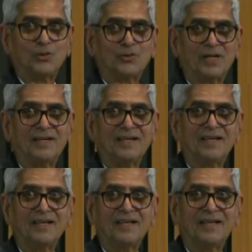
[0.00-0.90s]
chosen
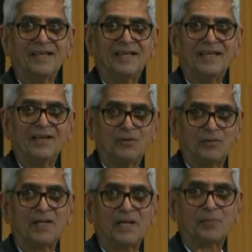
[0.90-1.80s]
was
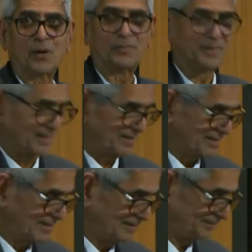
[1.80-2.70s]
very appropriate.